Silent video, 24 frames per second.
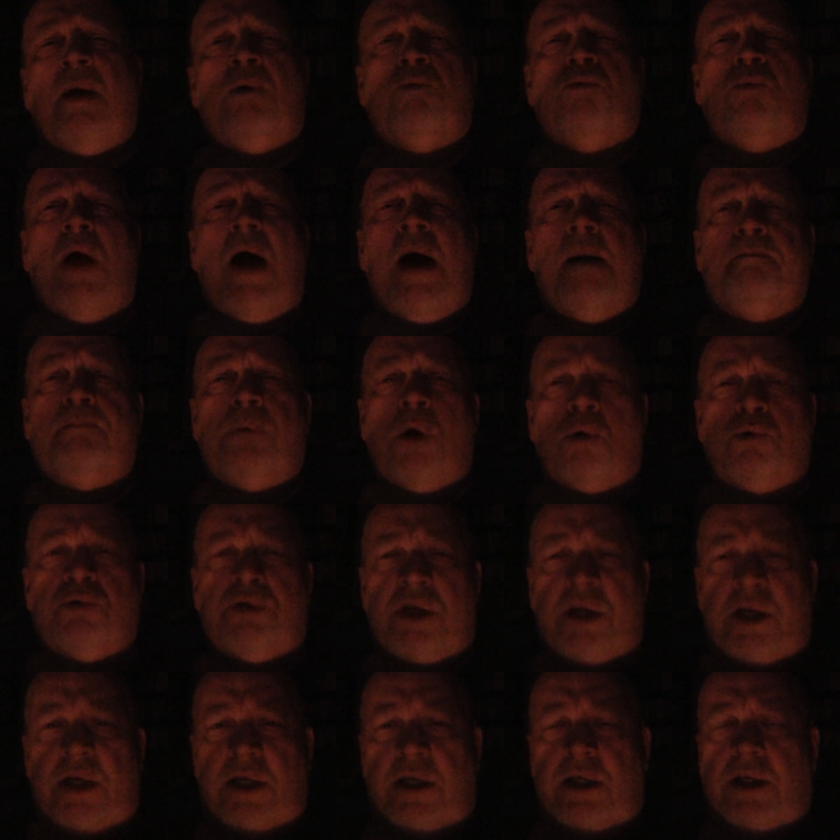Rob
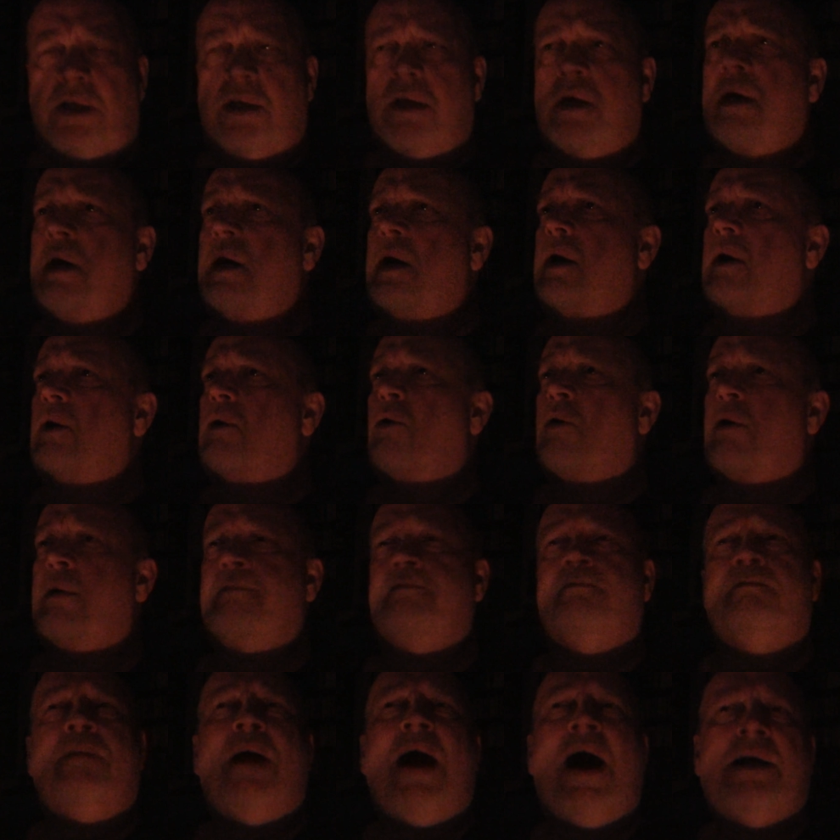Bottin, or
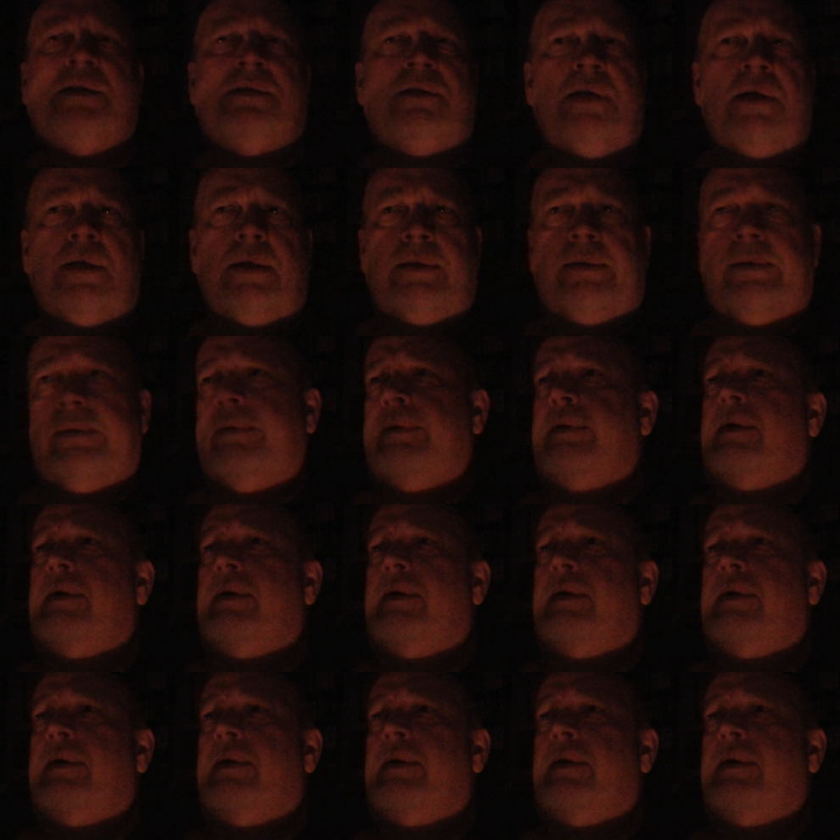Bottin.